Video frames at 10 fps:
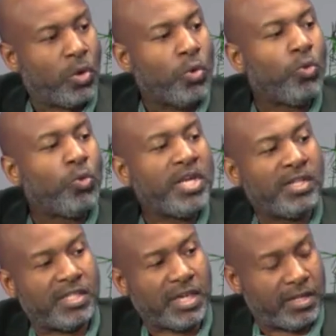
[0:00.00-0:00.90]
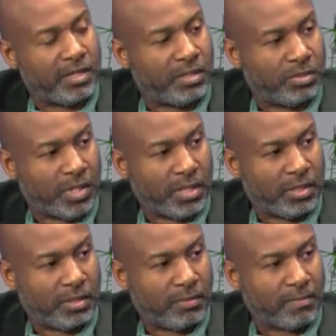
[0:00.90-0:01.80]
We decided to do that.
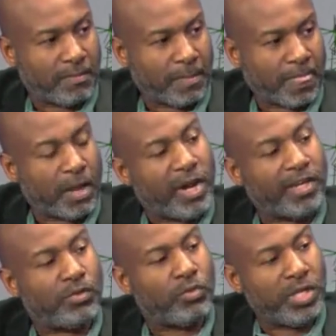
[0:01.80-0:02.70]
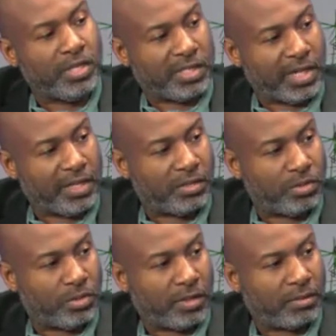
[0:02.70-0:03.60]
And why did we decide to do
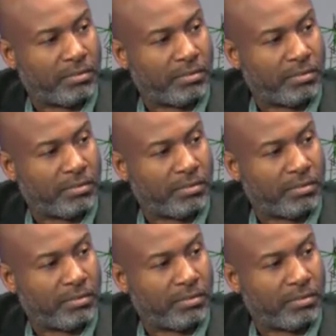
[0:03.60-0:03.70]
that?